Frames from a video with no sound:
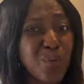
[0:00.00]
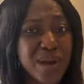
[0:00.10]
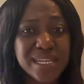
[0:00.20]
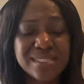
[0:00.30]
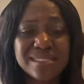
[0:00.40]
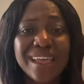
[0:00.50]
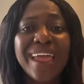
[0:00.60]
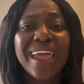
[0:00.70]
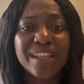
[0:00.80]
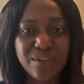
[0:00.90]
words
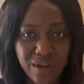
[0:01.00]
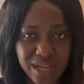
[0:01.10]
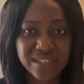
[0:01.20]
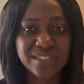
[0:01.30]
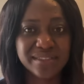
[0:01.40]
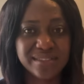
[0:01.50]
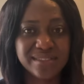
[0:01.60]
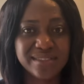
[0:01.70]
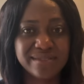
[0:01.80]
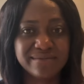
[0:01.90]
and your actions.